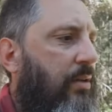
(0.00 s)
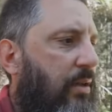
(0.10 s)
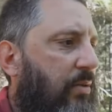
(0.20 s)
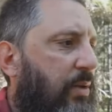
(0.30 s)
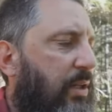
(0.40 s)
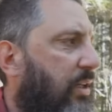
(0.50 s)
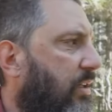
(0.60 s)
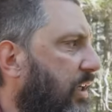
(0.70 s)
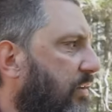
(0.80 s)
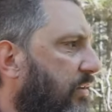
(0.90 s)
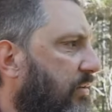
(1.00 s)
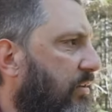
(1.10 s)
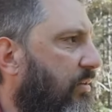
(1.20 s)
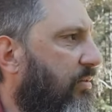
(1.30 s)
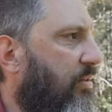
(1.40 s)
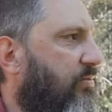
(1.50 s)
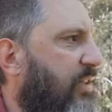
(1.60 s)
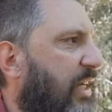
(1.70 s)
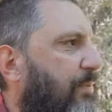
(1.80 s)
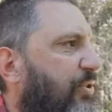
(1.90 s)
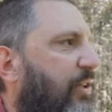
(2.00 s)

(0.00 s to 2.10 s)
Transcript: You know, we need to get the, you know, the deep